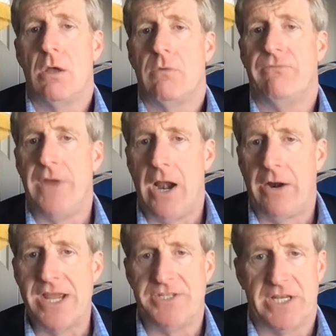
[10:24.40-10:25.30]

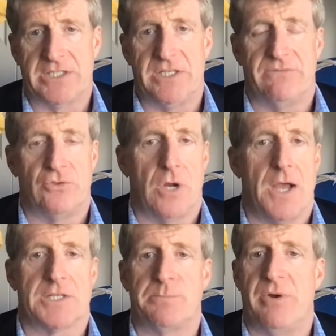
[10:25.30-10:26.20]
very addictive
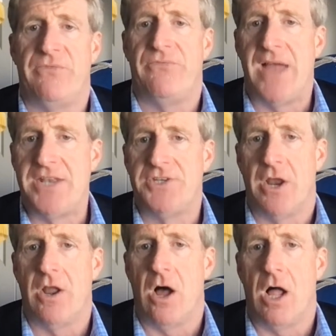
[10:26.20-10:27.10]
drugs, but
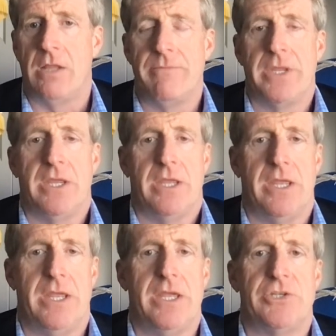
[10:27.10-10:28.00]
fentanyl
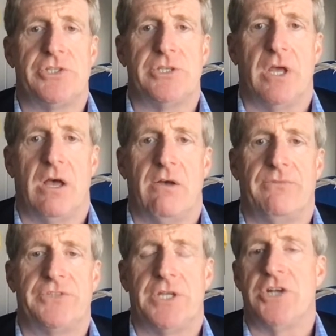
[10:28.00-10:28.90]
is
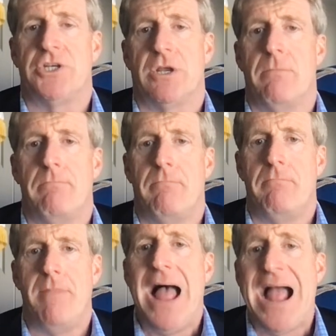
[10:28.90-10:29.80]
of such a
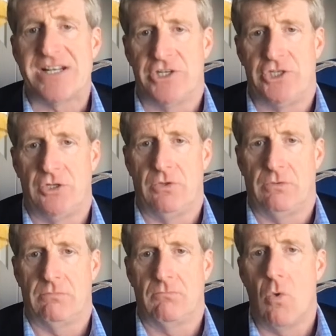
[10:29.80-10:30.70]

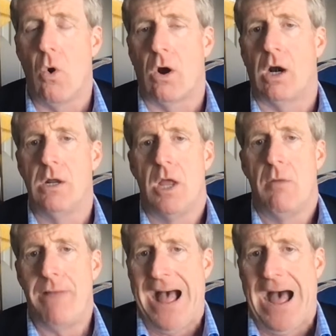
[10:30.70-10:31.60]
magnitude more
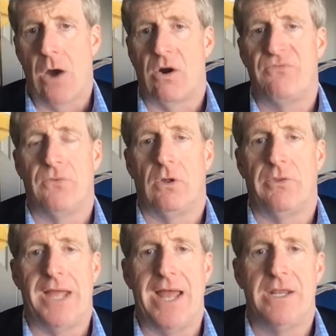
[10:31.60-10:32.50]
powerful
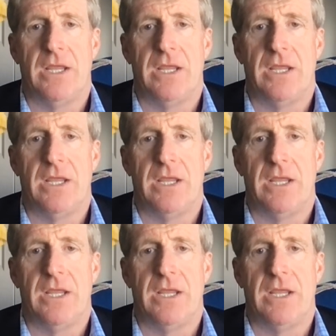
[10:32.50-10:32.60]
that